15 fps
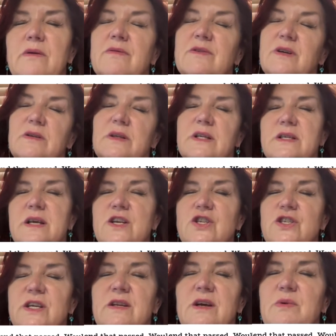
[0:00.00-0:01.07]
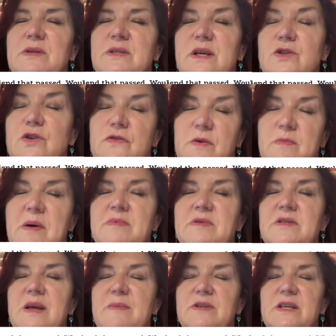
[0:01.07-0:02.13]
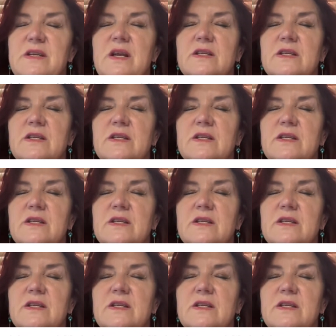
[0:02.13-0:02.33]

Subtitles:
Well, it's actually, I do feel mum's accepted